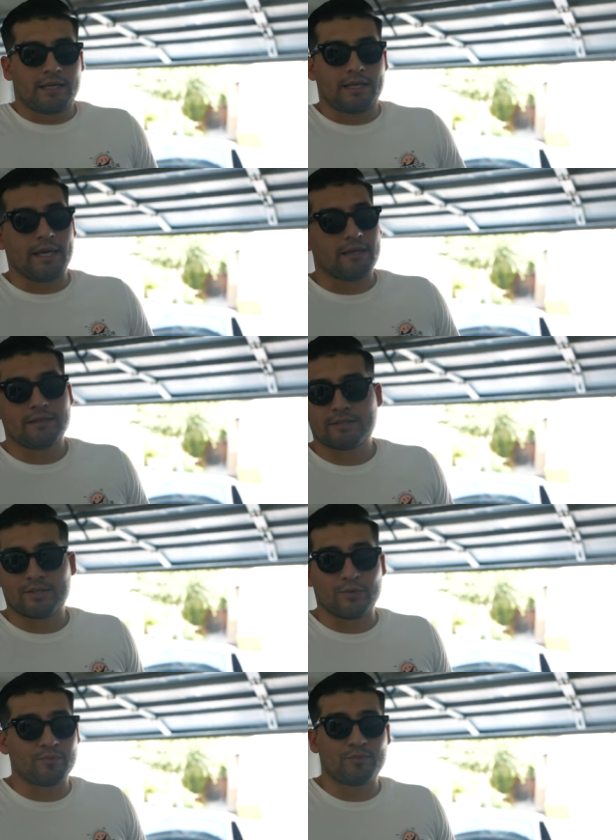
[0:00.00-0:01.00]
yeah,
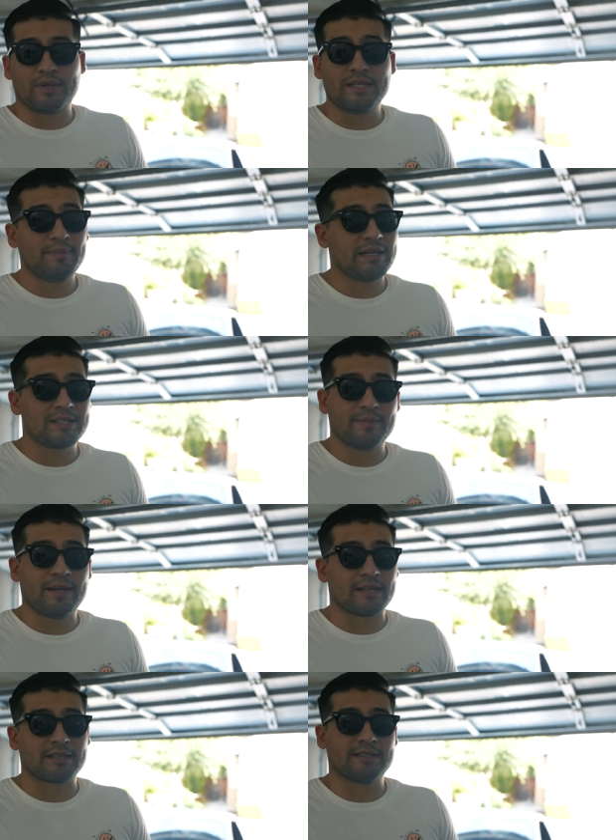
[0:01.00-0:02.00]
so pretty bare
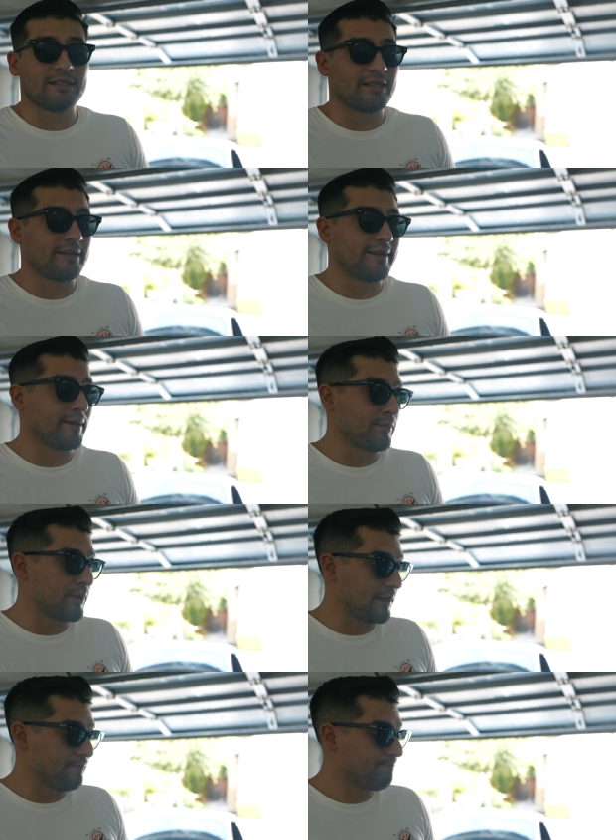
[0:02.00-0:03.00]
spec, um,
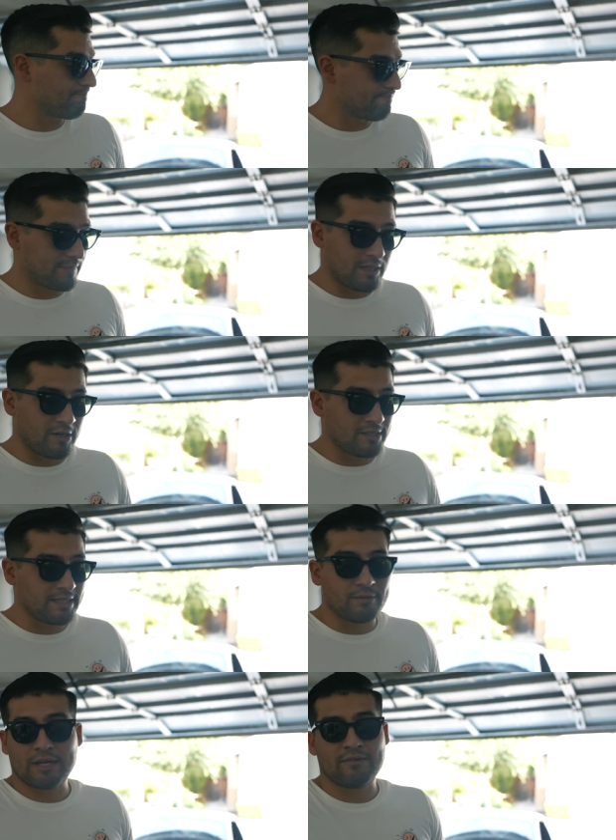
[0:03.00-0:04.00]
but.
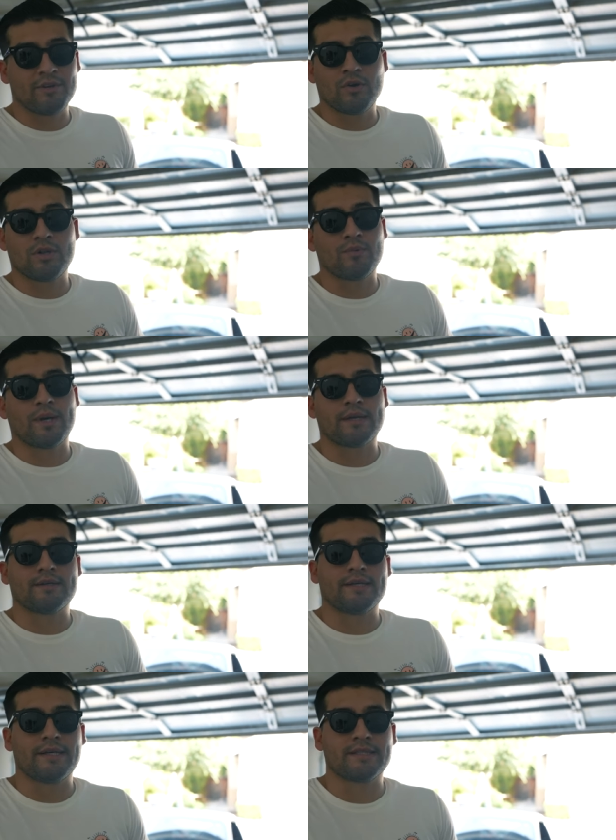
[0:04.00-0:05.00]
Honestly, I would have it no other way.
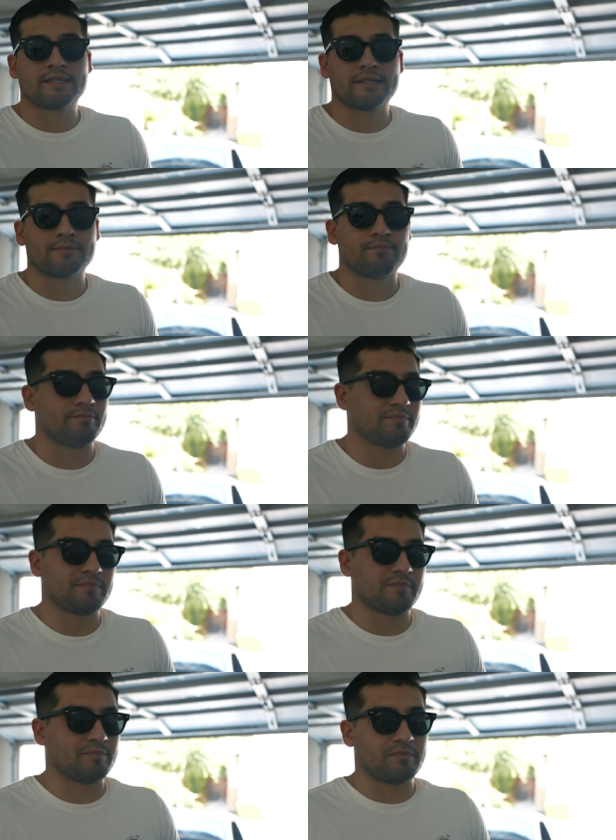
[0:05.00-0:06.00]
It's
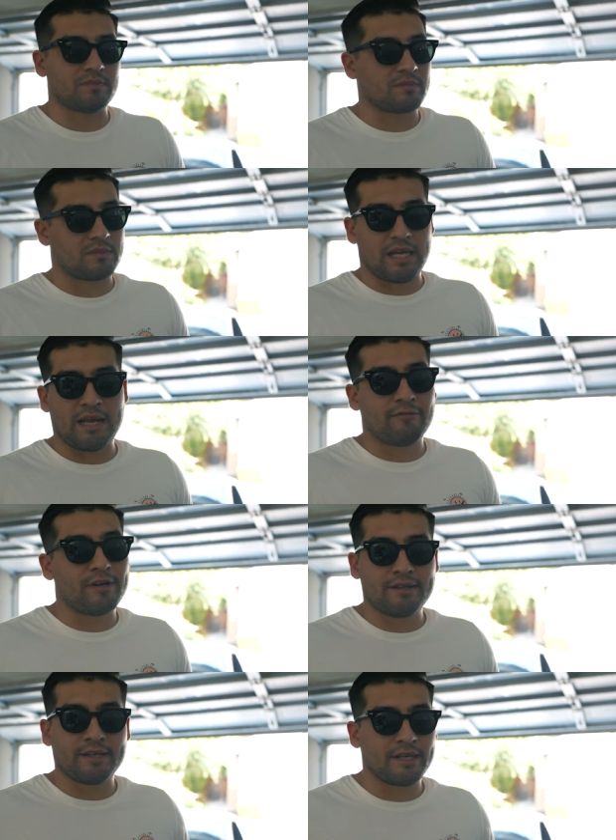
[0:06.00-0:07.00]

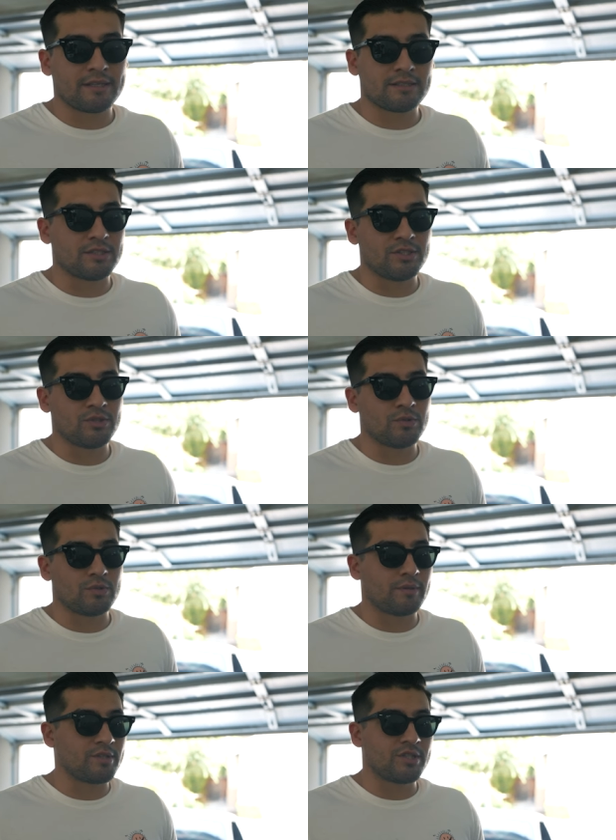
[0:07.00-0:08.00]
everything to
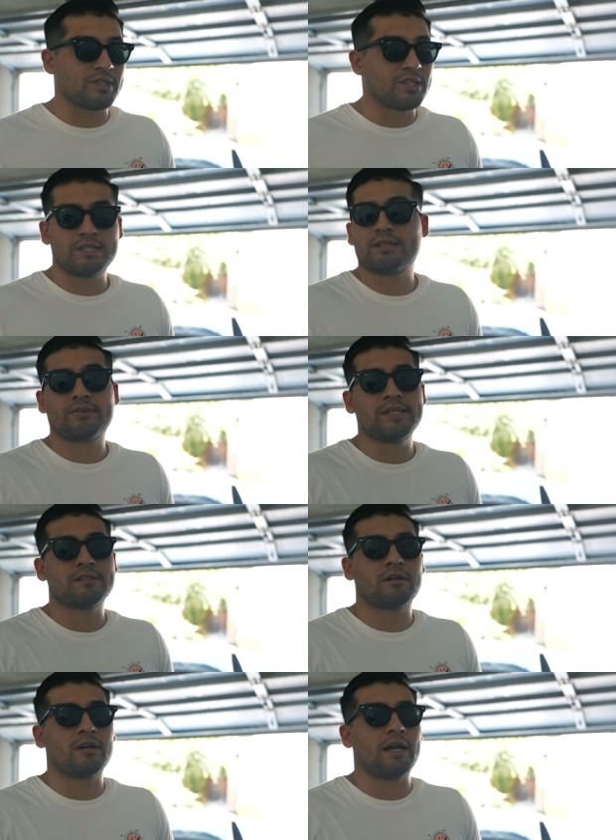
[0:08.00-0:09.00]
do, G T threes
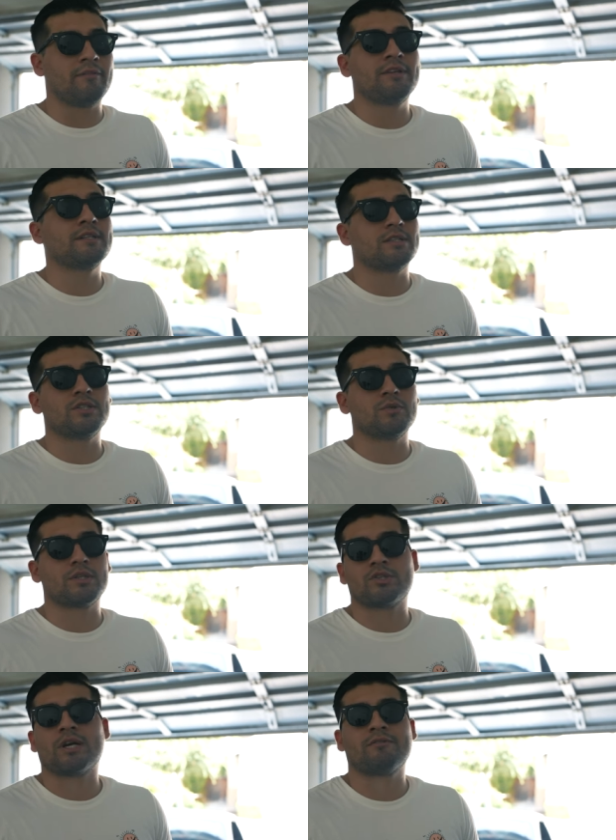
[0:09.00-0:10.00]
are everything to do with
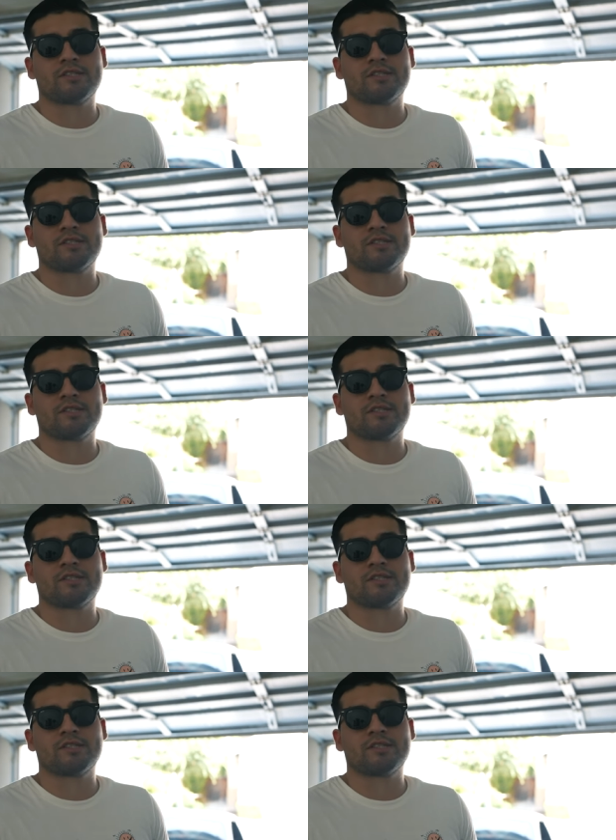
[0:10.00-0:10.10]
the driver's